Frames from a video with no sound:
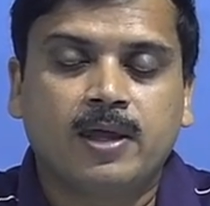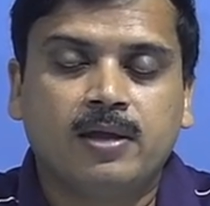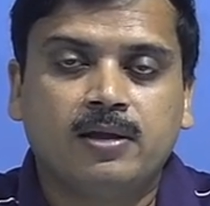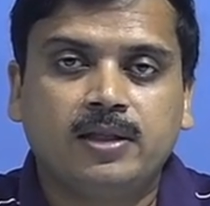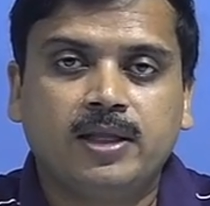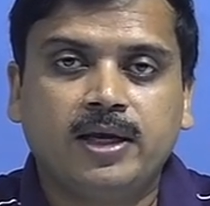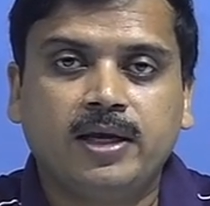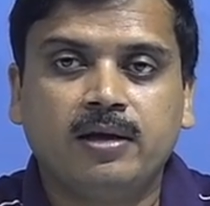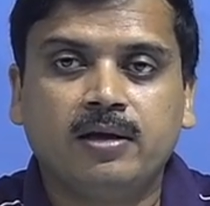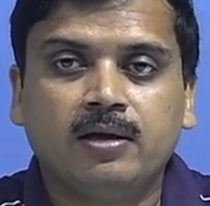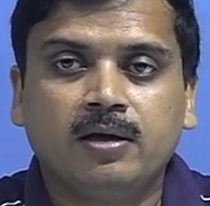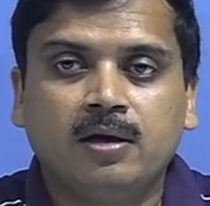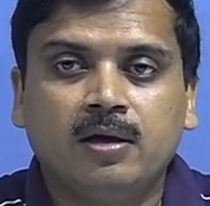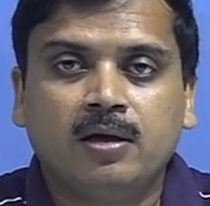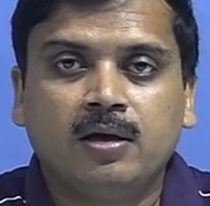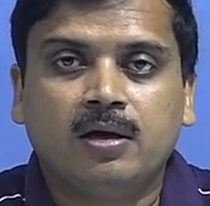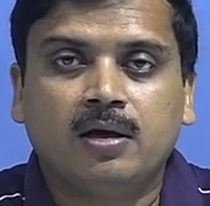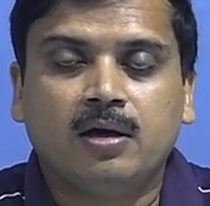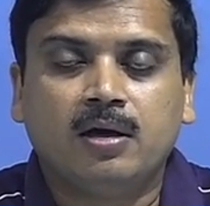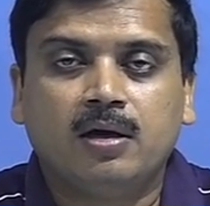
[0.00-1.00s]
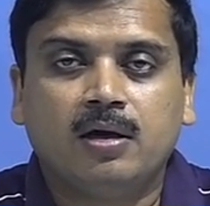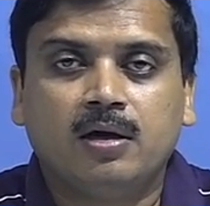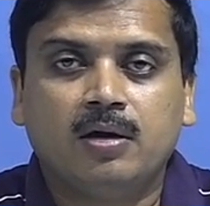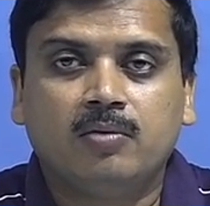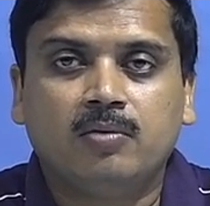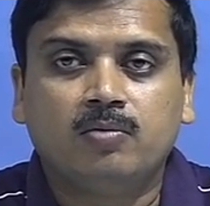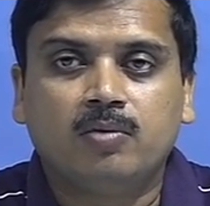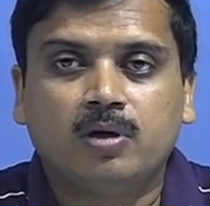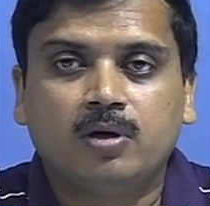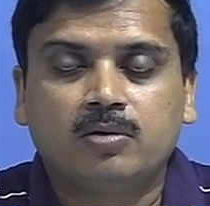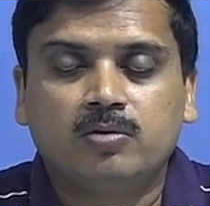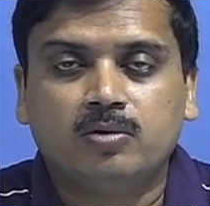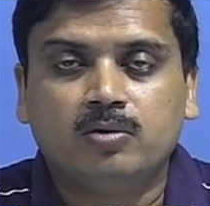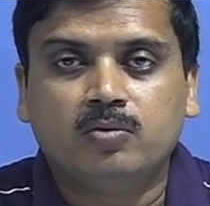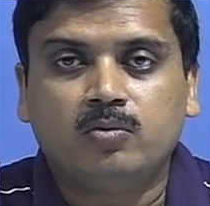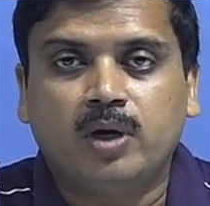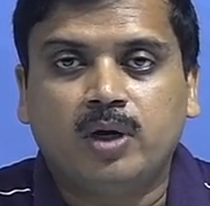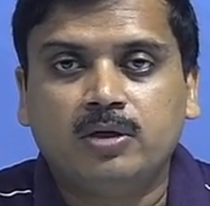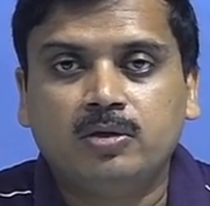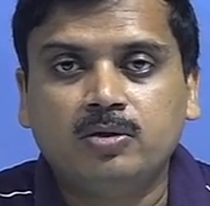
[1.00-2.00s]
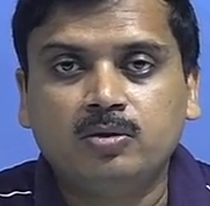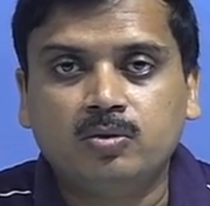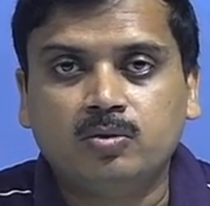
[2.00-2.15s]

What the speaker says: then what could one do?